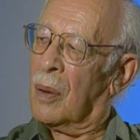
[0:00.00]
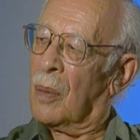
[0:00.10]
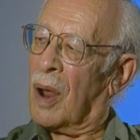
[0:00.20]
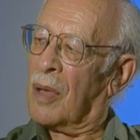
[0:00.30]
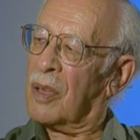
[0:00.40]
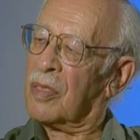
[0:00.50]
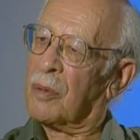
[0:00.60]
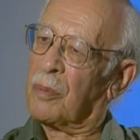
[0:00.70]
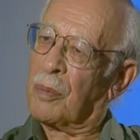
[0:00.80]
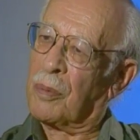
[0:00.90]
Well, I think
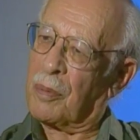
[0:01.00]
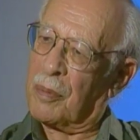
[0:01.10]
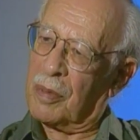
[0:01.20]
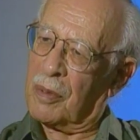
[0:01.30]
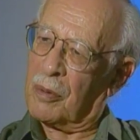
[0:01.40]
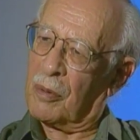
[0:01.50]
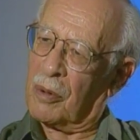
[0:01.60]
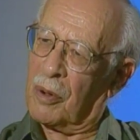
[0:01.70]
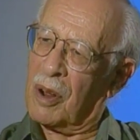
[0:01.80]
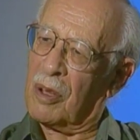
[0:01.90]
the the
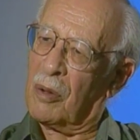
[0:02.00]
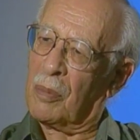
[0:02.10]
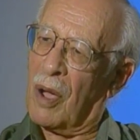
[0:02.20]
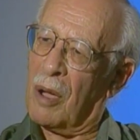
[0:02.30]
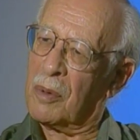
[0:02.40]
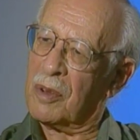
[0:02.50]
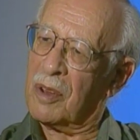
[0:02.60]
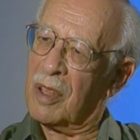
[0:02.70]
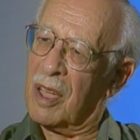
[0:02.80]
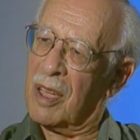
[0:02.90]
critical problem
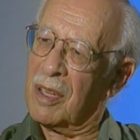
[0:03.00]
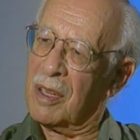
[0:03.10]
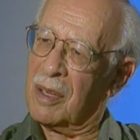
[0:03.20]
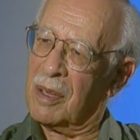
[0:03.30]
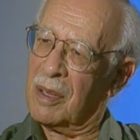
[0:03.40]
today